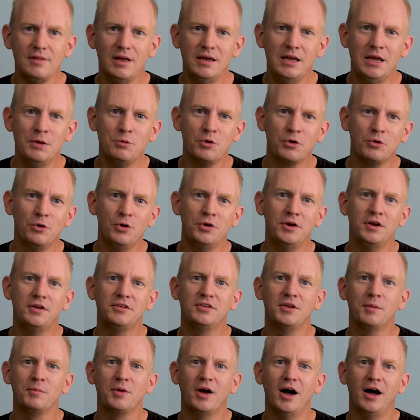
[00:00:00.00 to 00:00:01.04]
He recruited
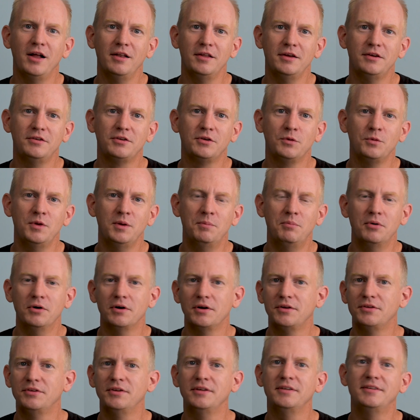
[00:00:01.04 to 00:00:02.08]
some colleagues to read
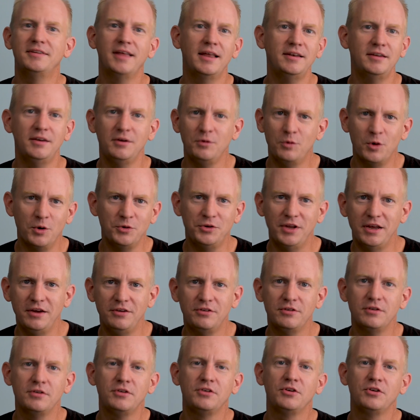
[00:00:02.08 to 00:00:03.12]
books and send in
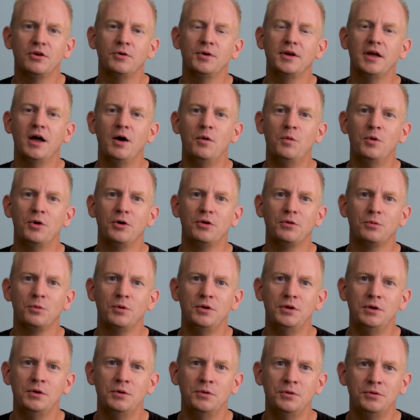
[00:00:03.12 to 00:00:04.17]
quotations showing how words were
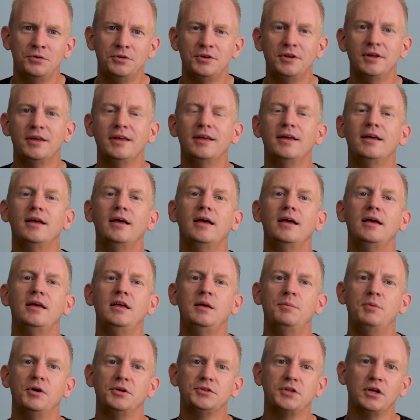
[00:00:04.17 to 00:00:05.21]
used. He
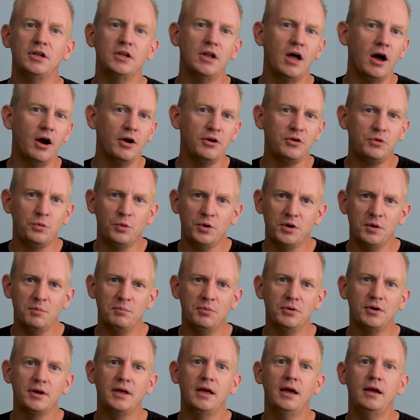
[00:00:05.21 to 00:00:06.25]
built a large wooden
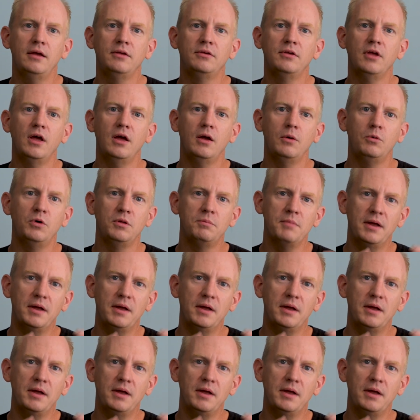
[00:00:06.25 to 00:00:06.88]
bookcase with